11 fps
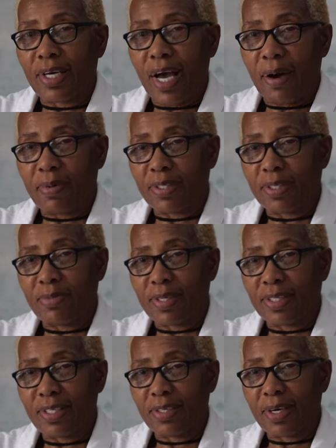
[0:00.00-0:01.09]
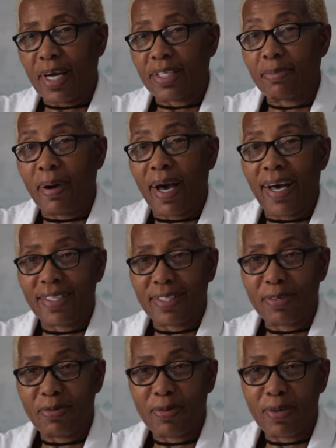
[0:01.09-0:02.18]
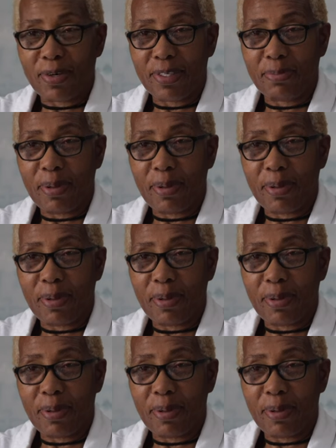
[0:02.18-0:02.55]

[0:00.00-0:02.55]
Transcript: happen to me until you guys passed the worst.